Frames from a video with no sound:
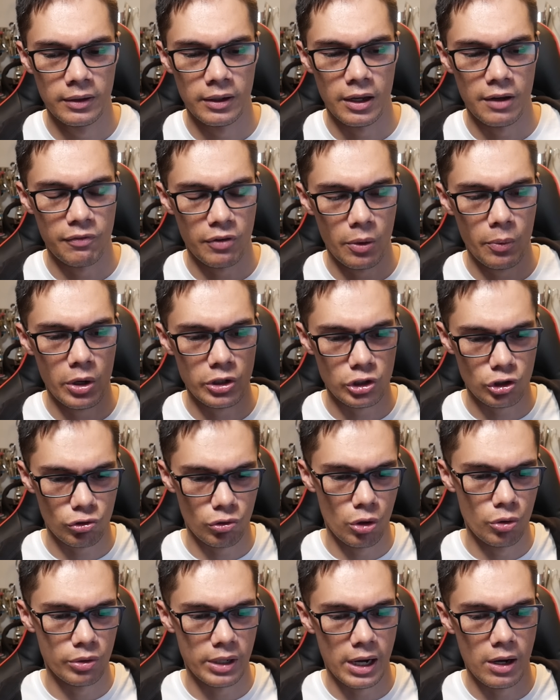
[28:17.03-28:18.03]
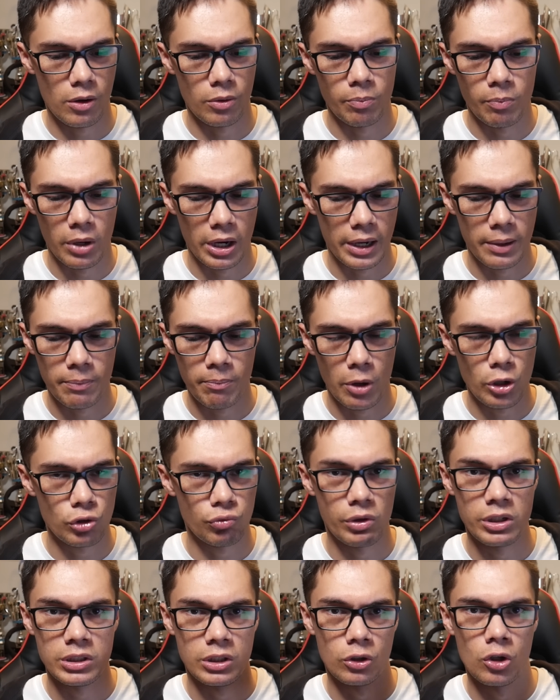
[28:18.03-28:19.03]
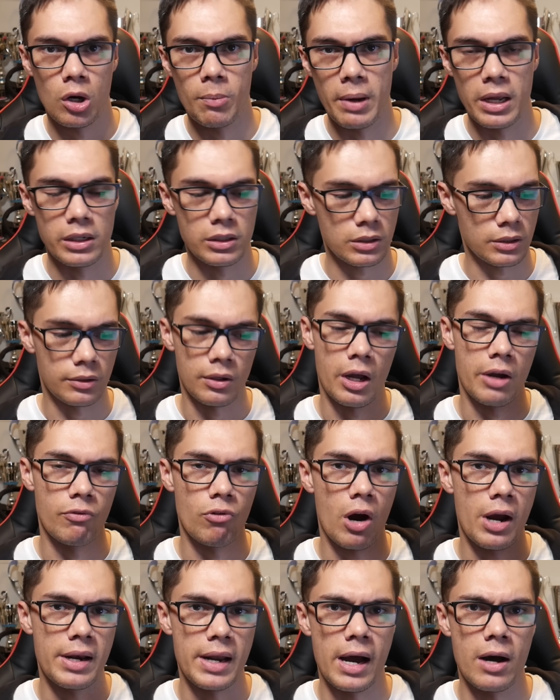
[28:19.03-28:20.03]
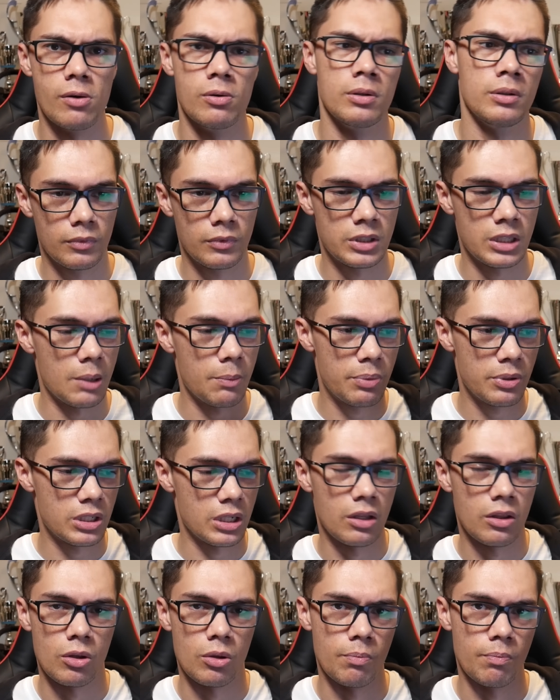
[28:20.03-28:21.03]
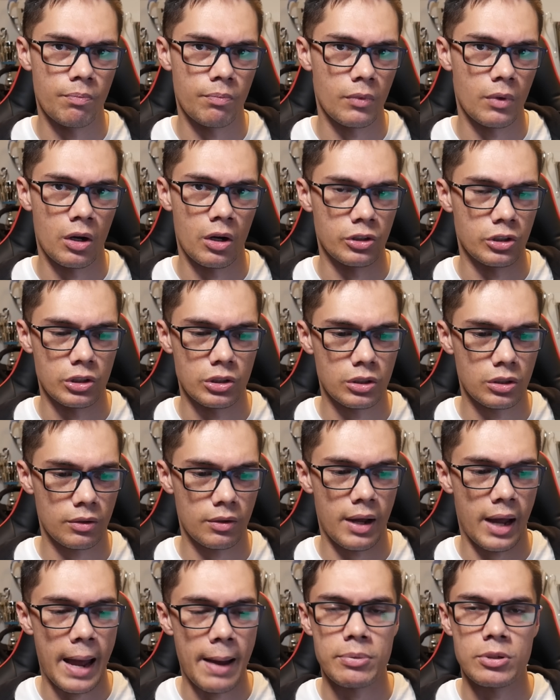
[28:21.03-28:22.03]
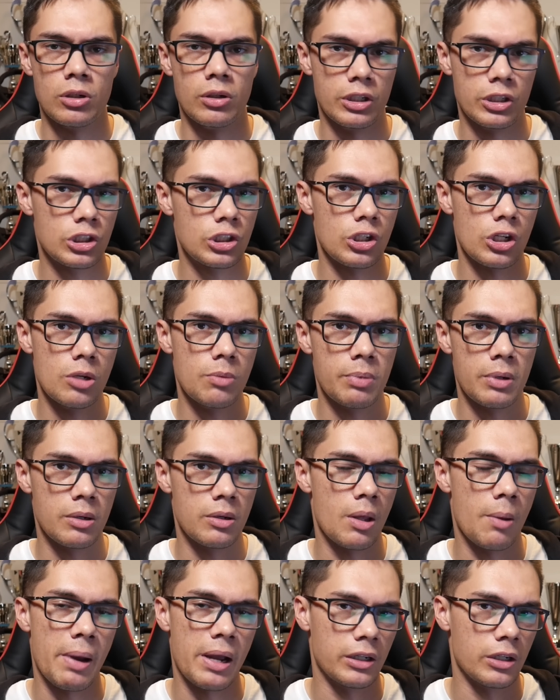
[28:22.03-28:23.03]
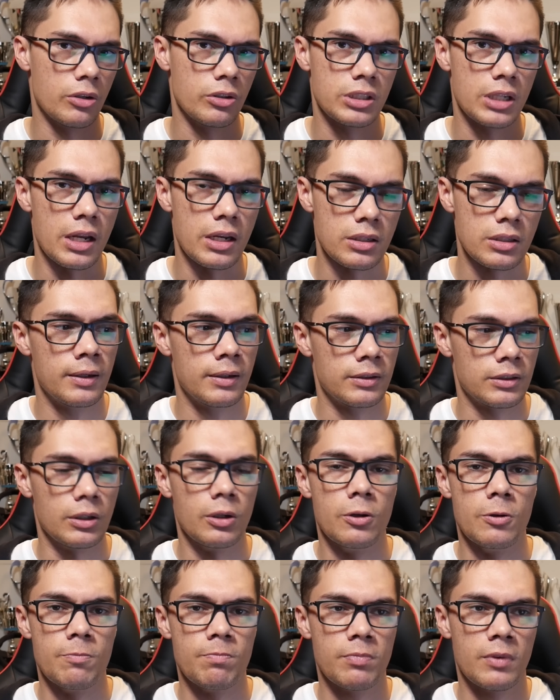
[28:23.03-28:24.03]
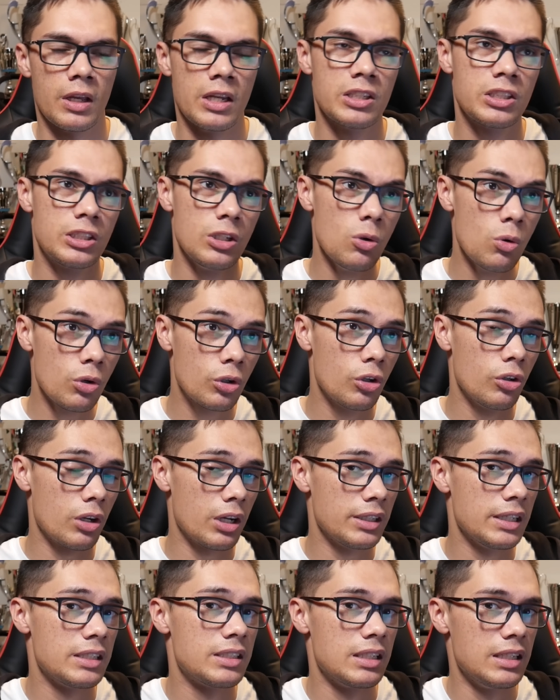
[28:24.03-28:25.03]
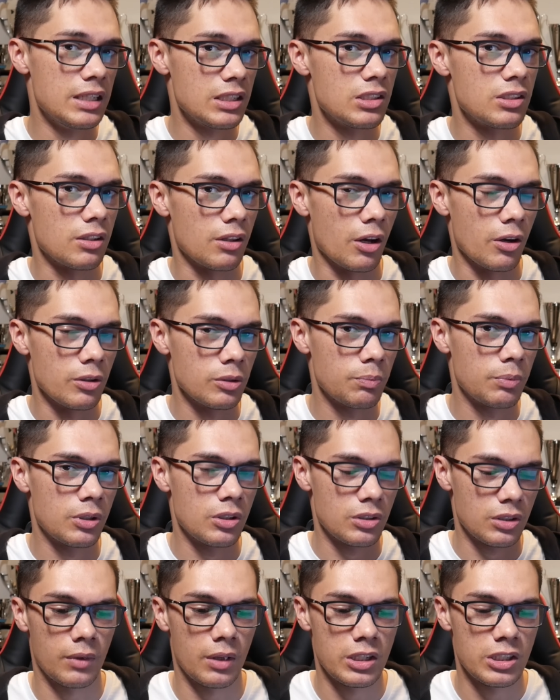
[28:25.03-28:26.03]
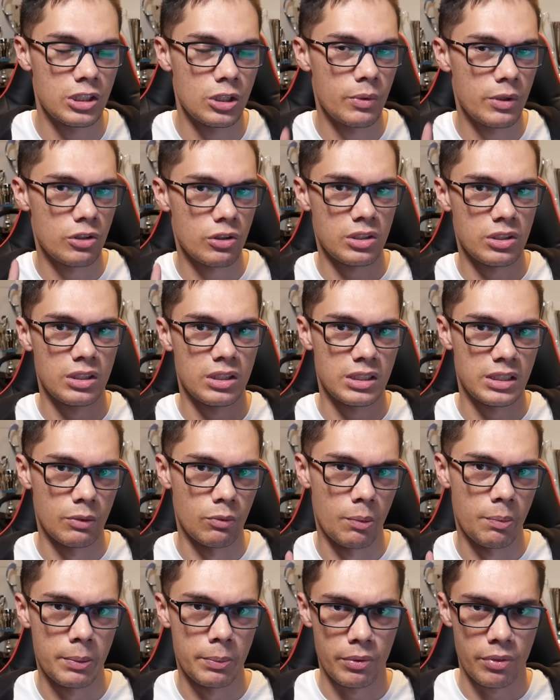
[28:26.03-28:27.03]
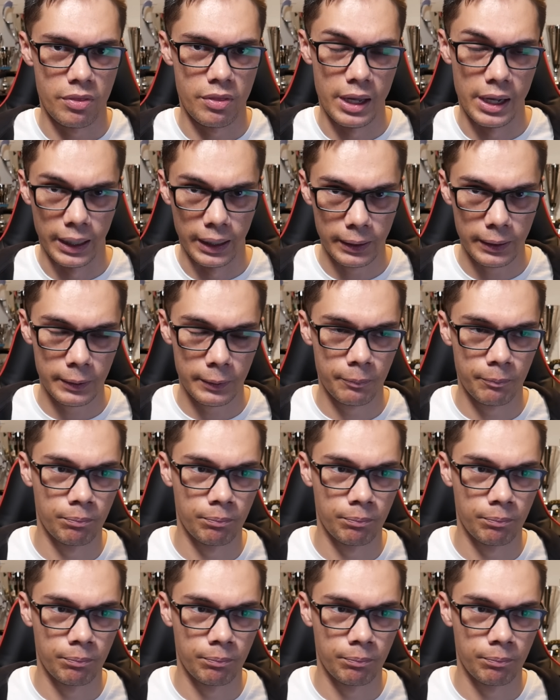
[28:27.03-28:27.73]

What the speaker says: if I were to scroll down my most recent comments, like right now, 10% of them are just absolutely stupid, that make no sense. So it's still a good idea to listen to those because it's still interesting to see what people think